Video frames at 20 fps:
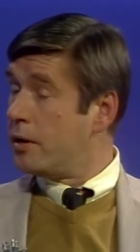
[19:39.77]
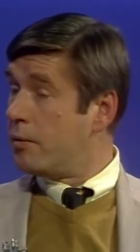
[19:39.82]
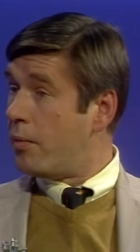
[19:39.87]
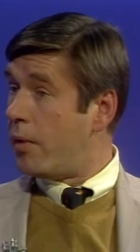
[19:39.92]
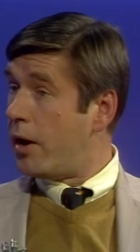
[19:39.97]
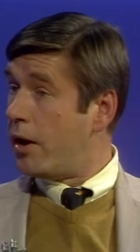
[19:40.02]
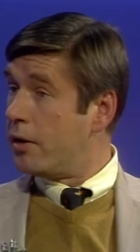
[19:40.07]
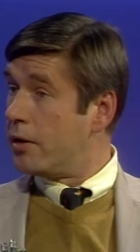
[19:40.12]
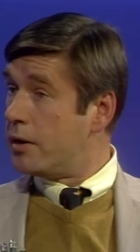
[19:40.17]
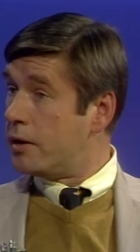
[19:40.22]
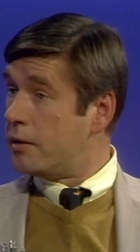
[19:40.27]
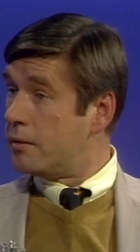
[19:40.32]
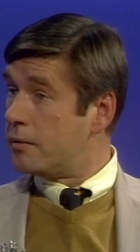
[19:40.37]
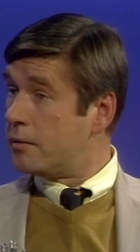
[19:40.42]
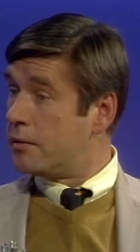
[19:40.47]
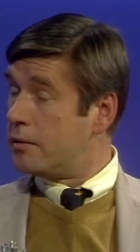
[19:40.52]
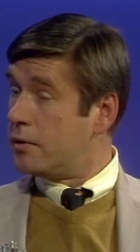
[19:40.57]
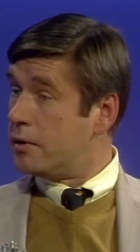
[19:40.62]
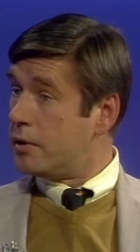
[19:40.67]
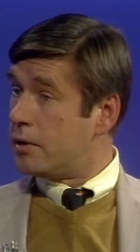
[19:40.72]
My only
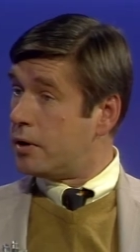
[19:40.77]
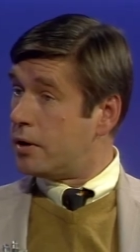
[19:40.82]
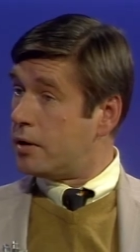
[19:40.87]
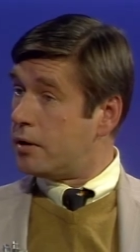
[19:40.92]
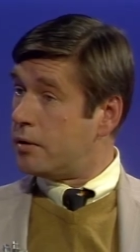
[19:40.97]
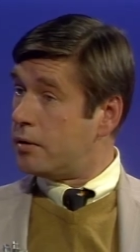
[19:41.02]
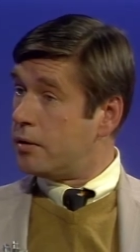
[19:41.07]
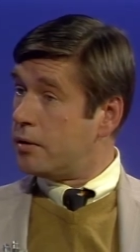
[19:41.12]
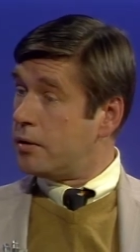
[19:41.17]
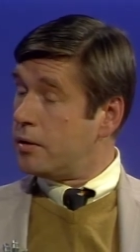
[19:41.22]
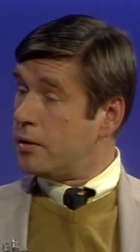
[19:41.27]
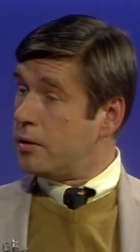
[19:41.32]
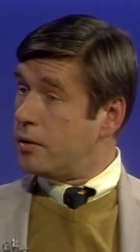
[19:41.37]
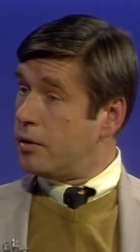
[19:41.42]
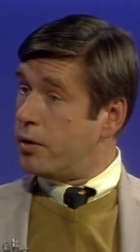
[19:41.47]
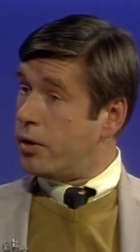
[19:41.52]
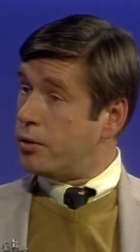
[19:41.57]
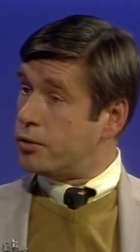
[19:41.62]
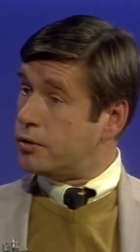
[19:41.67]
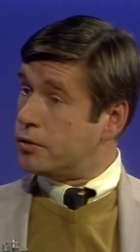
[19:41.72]
uh,
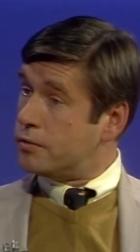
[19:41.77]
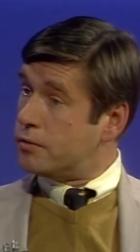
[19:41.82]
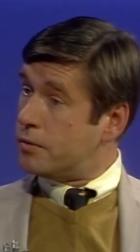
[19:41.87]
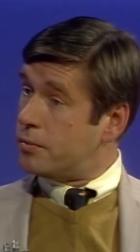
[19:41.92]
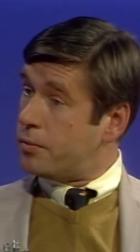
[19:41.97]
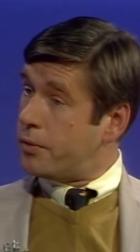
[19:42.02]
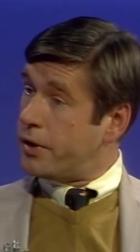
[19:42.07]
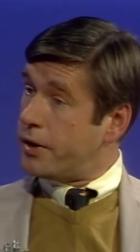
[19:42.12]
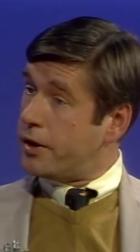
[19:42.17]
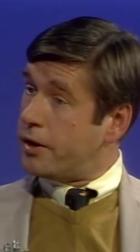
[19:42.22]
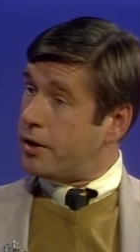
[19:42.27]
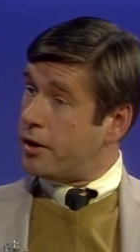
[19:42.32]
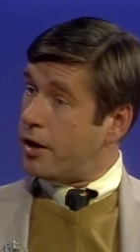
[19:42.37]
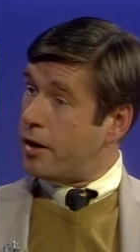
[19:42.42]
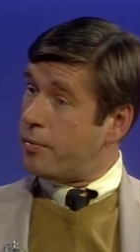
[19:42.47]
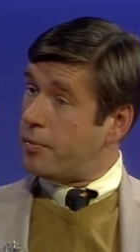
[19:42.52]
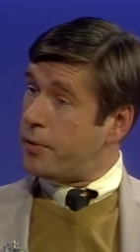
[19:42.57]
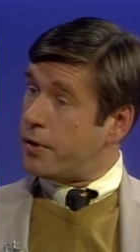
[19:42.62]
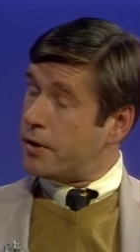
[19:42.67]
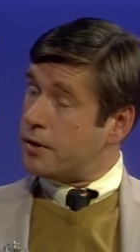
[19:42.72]
notion for bringing it
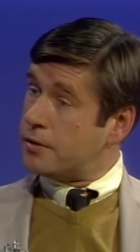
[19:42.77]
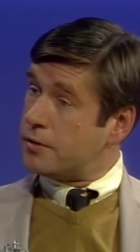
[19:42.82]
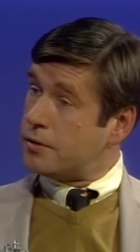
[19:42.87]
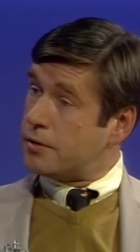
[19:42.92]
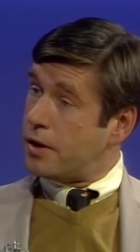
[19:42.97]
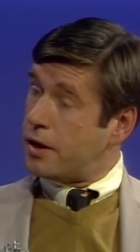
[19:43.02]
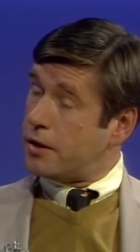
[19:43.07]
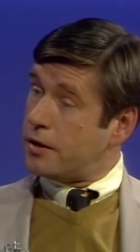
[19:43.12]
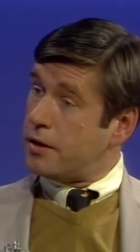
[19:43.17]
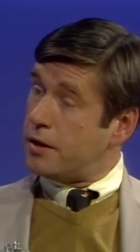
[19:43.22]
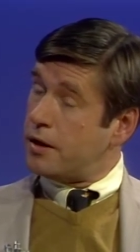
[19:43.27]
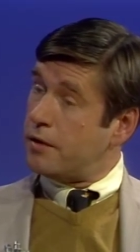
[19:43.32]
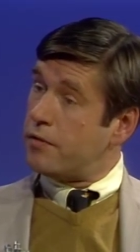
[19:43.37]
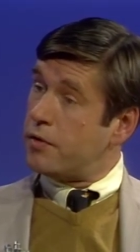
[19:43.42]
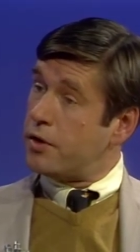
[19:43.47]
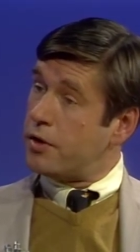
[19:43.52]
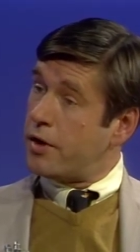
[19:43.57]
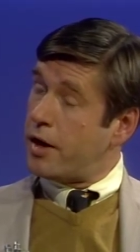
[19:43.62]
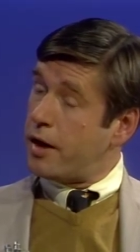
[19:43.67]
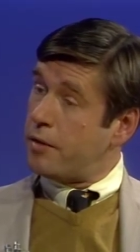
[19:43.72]
up is that
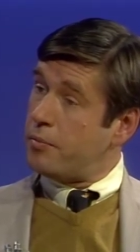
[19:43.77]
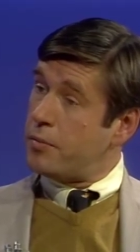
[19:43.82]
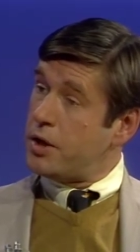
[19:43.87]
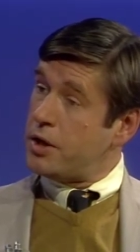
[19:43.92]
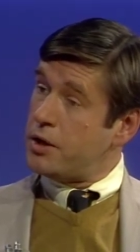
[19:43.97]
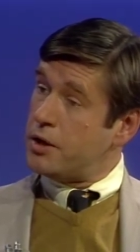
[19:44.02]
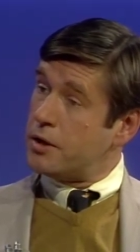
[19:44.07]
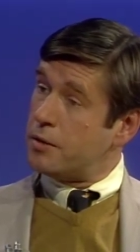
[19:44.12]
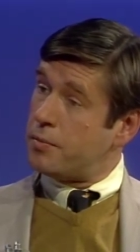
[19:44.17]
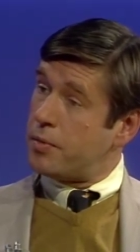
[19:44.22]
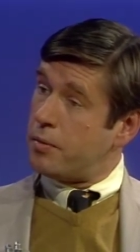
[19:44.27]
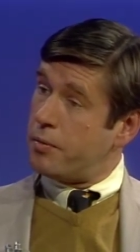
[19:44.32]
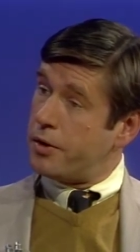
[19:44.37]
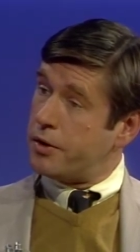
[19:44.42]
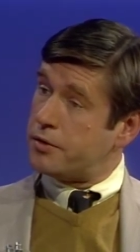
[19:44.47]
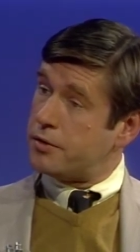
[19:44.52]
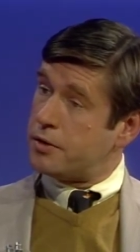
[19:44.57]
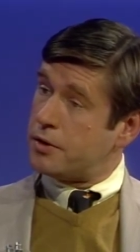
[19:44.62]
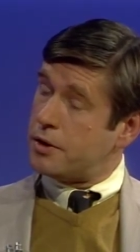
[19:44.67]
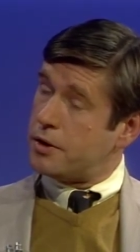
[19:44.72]
given that media
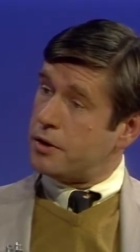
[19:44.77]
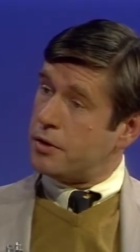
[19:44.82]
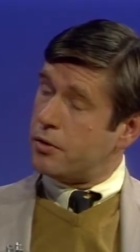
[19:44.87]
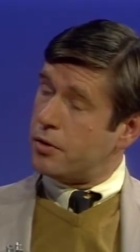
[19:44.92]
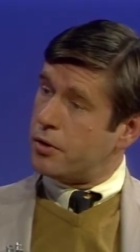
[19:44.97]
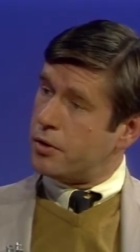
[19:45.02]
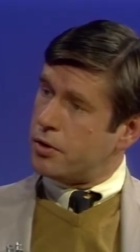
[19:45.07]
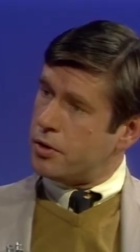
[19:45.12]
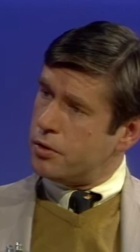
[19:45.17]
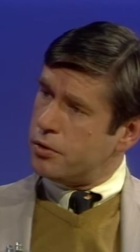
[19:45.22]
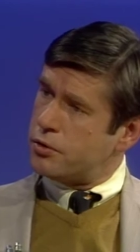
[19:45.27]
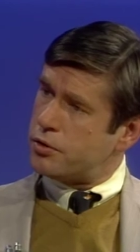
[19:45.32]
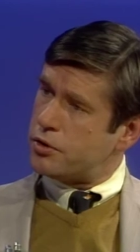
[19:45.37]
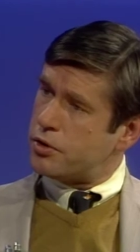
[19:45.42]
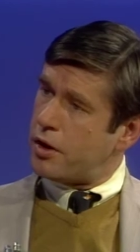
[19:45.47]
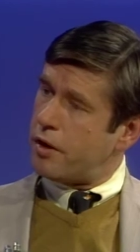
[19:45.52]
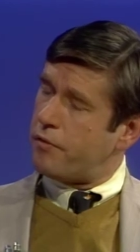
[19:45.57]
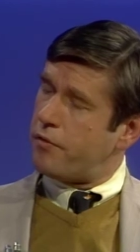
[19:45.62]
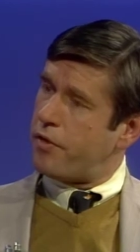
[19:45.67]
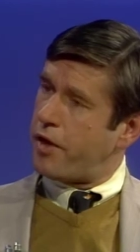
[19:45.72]
publicity, your use
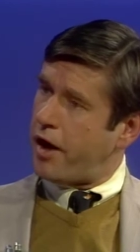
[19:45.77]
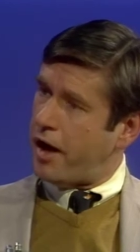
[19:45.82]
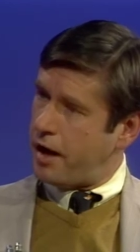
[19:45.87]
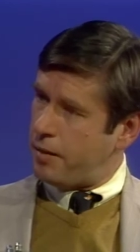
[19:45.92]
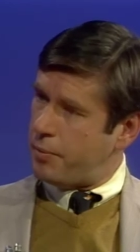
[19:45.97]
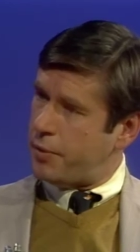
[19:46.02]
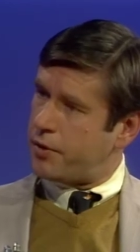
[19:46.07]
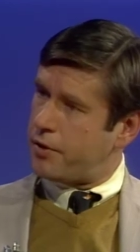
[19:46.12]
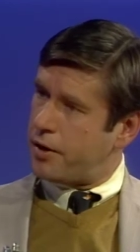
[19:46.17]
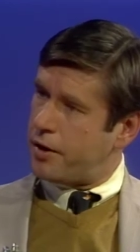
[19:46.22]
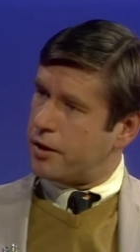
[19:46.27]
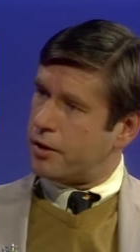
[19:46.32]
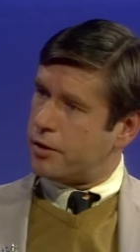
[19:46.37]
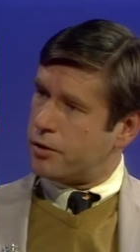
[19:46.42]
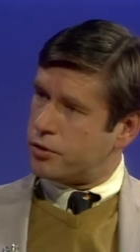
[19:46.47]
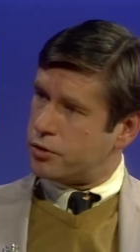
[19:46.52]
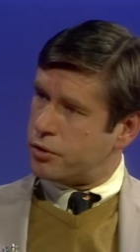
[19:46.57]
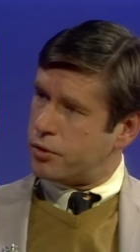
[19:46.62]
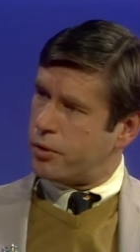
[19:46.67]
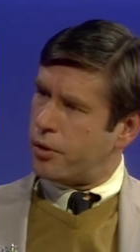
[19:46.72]
of the
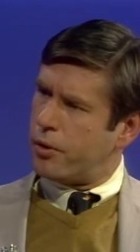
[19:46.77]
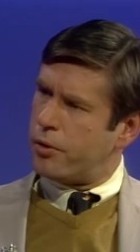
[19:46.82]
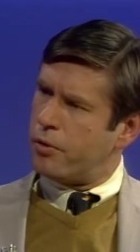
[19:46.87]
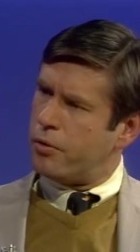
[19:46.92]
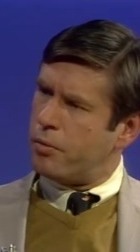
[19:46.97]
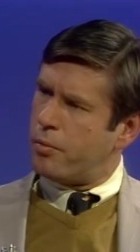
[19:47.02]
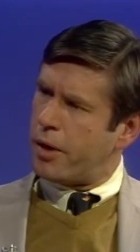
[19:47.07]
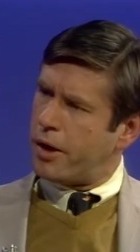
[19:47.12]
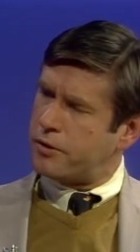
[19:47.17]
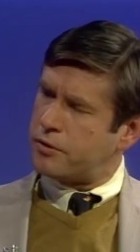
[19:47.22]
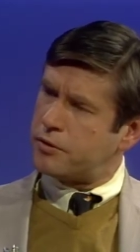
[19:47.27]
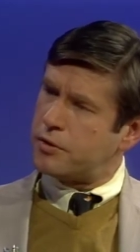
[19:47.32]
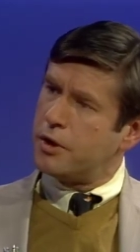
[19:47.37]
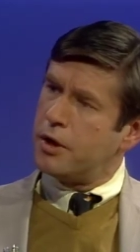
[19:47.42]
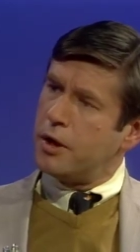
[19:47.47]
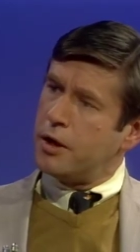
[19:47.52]
hypothetical juror who must